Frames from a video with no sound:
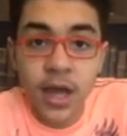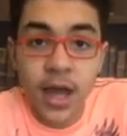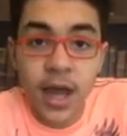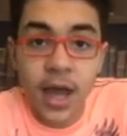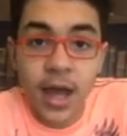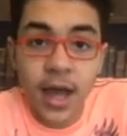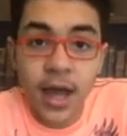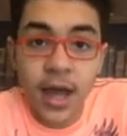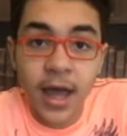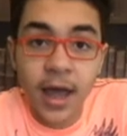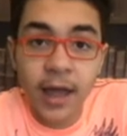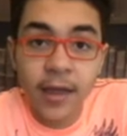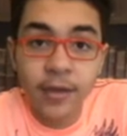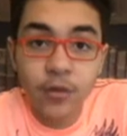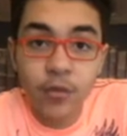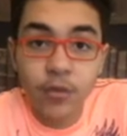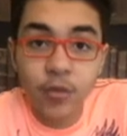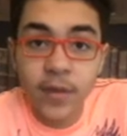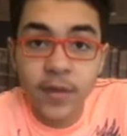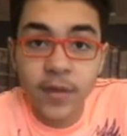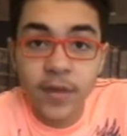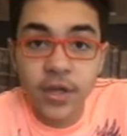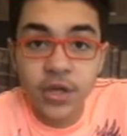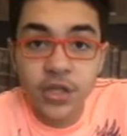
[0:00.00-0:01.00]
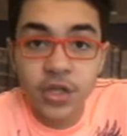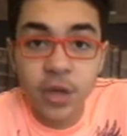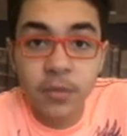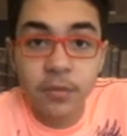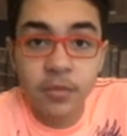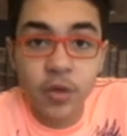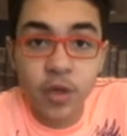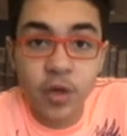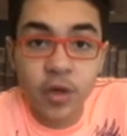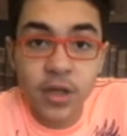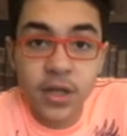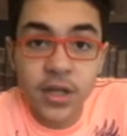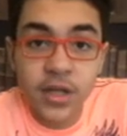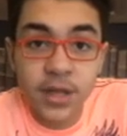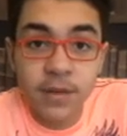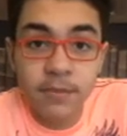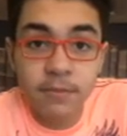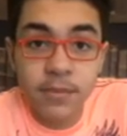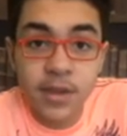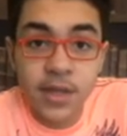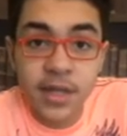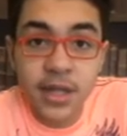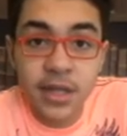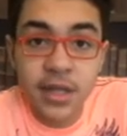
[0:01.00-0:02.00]
and when they jumped on it,
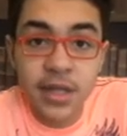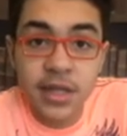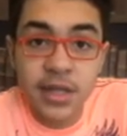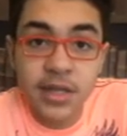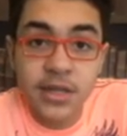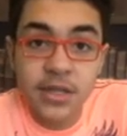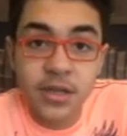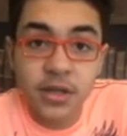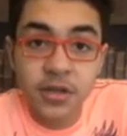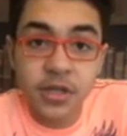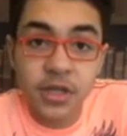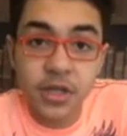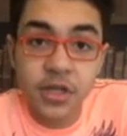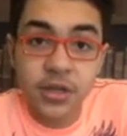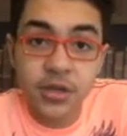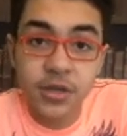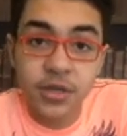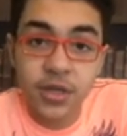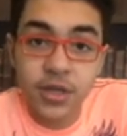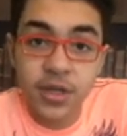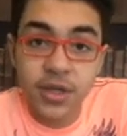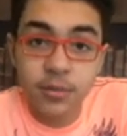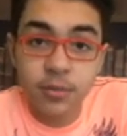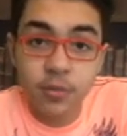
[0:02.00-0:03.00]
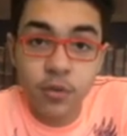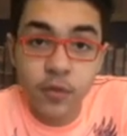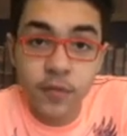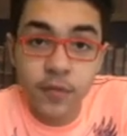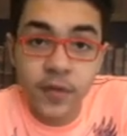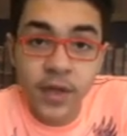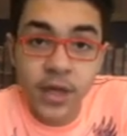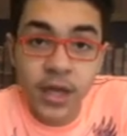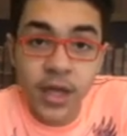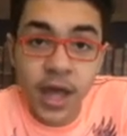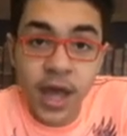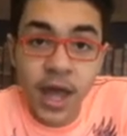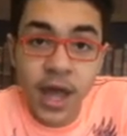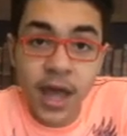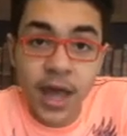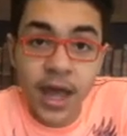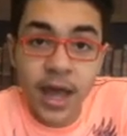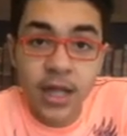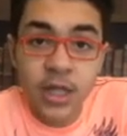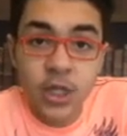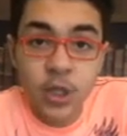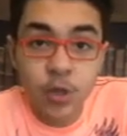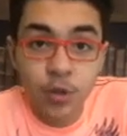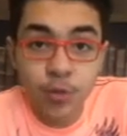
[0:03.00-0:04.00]
immediately started moving
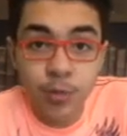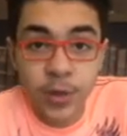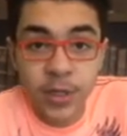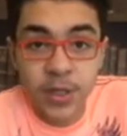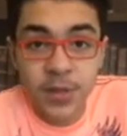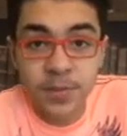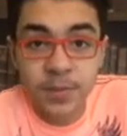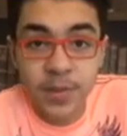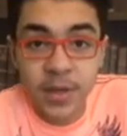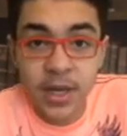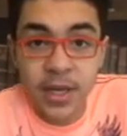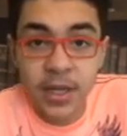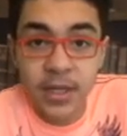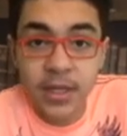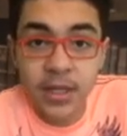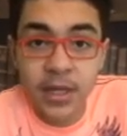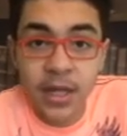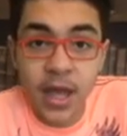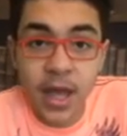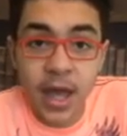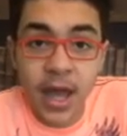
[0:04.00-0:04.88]
at super speed.